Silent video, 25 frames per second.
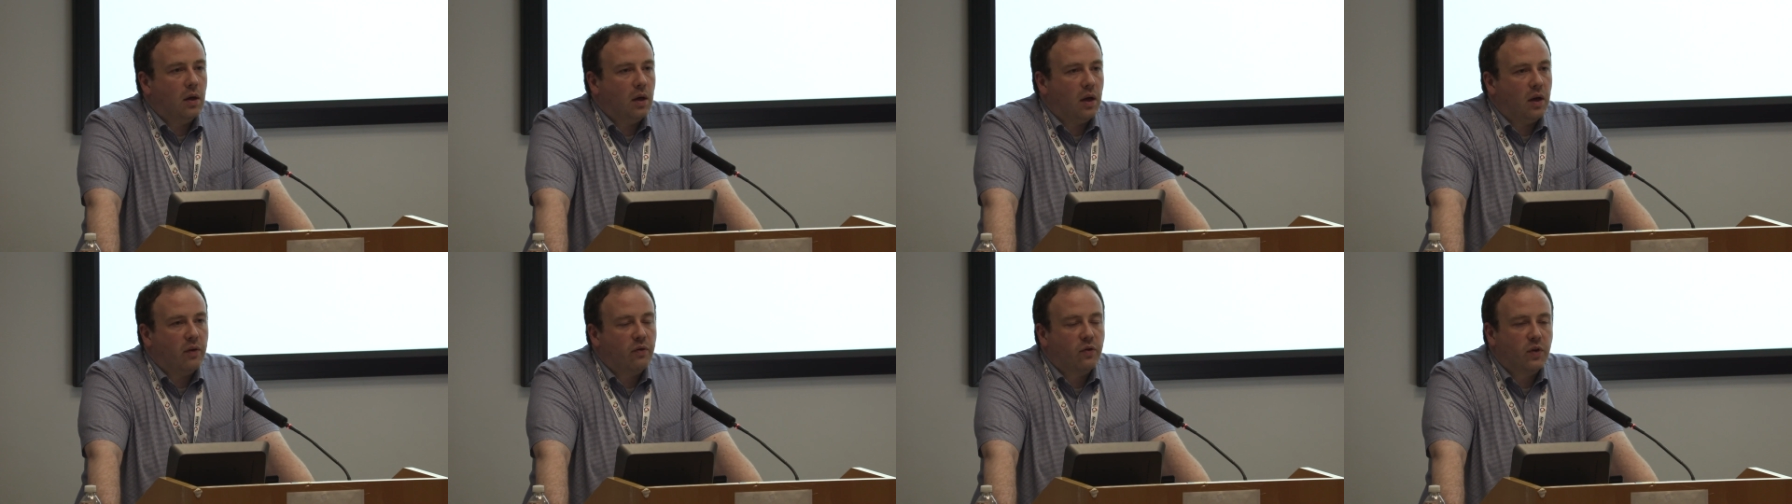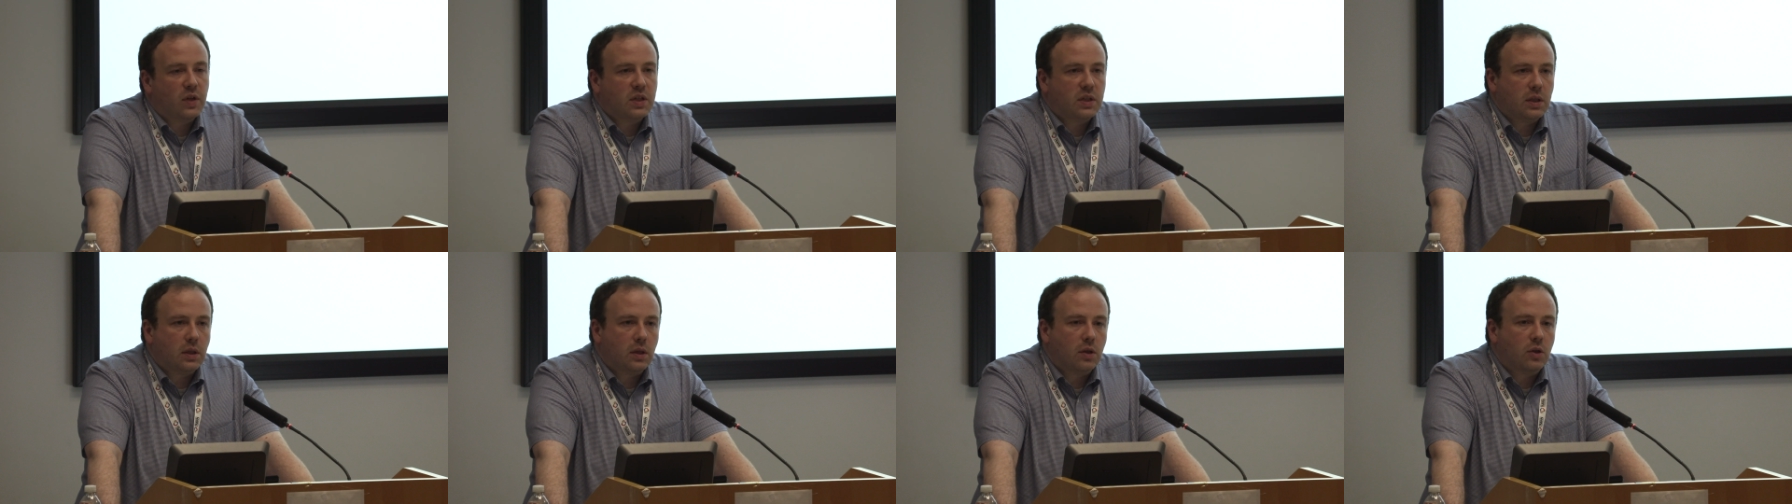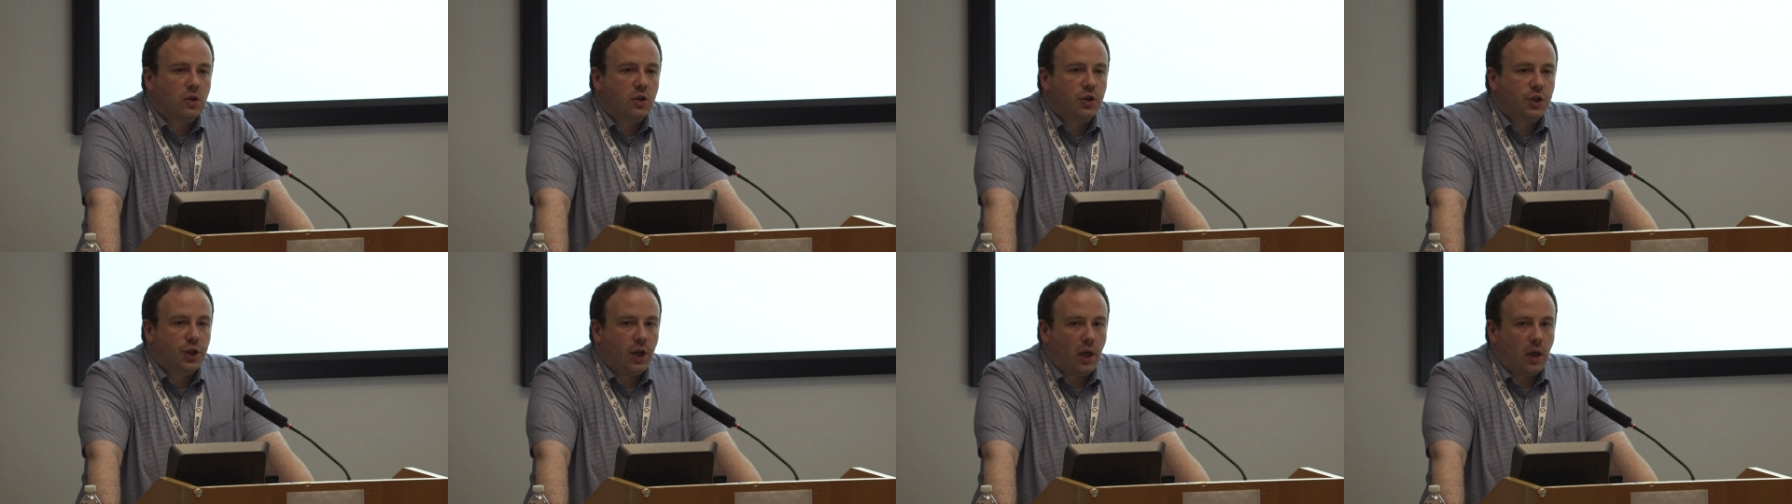Every
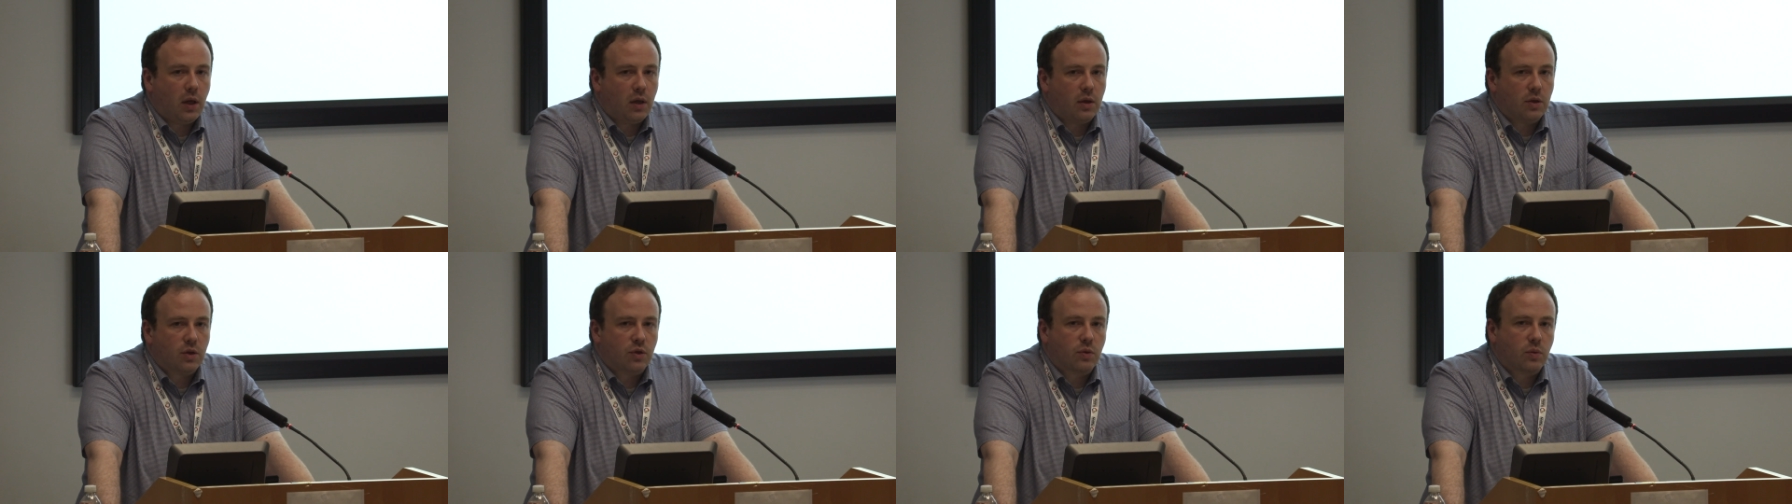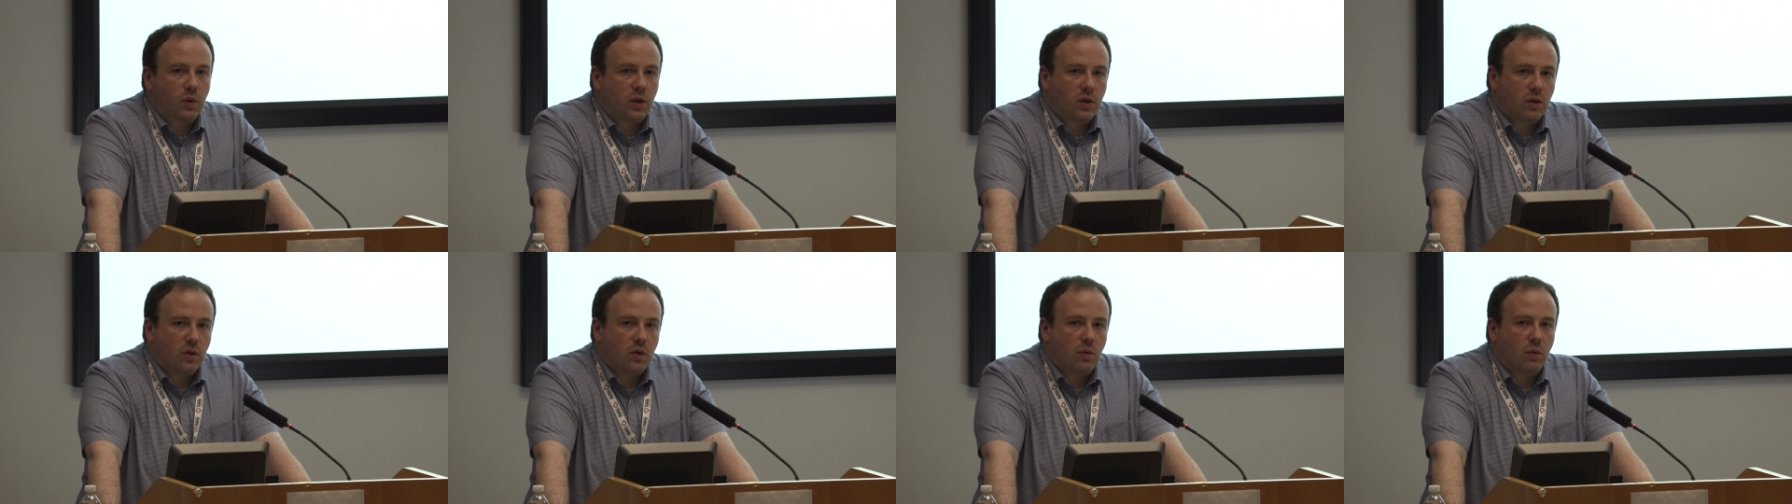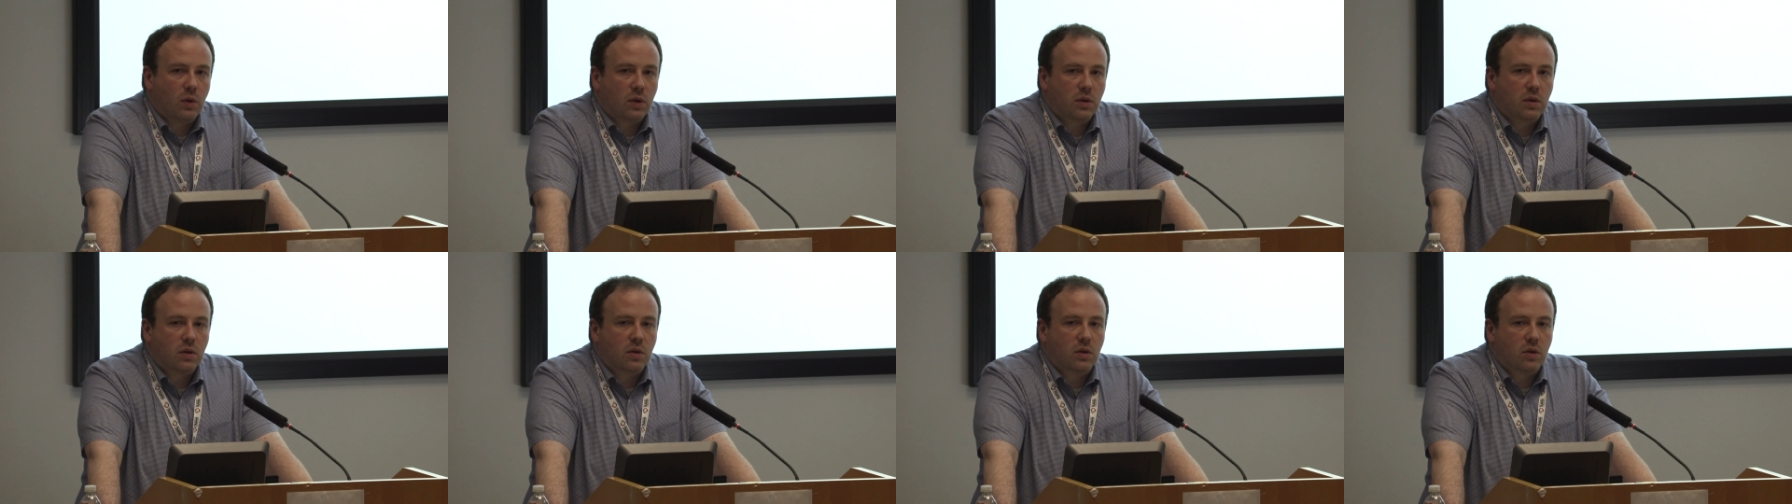single change, whether you
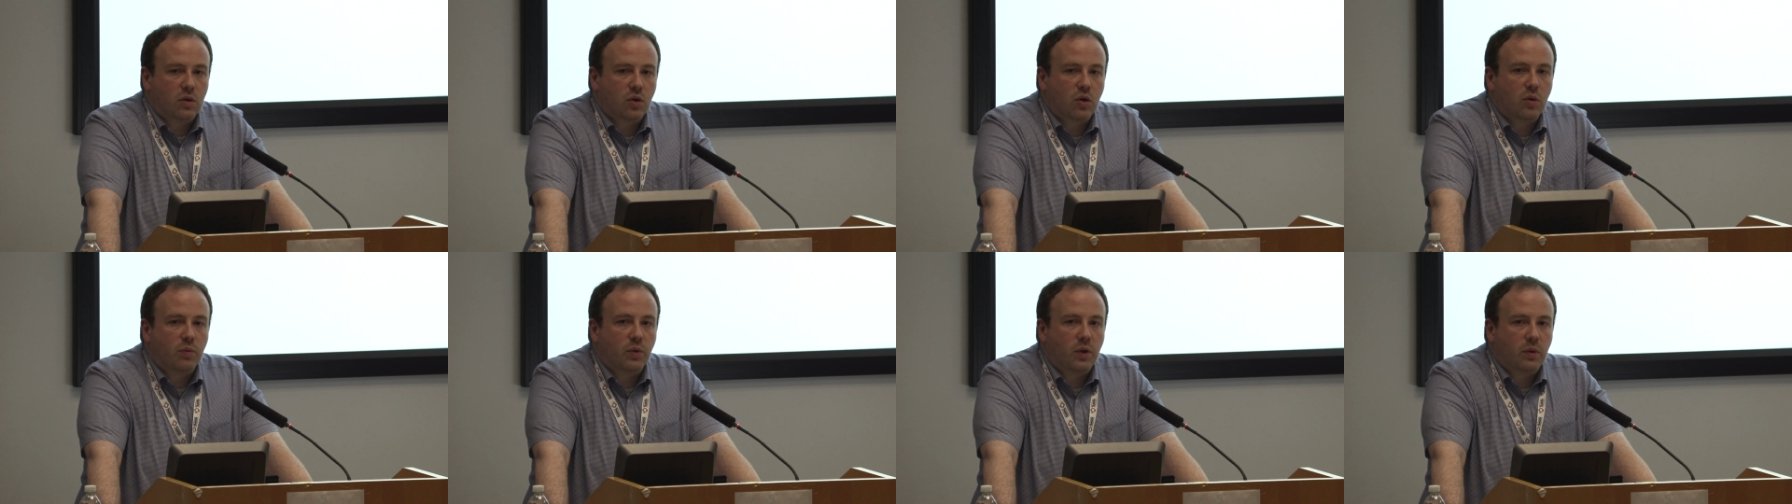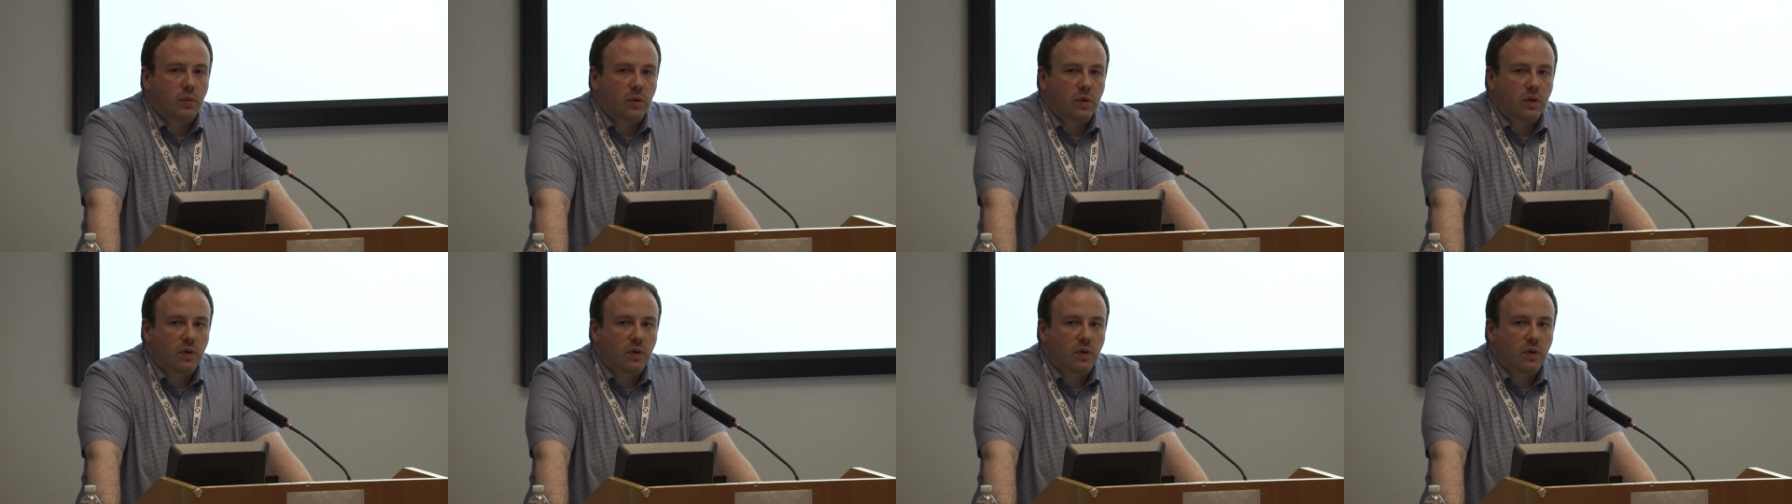want to determine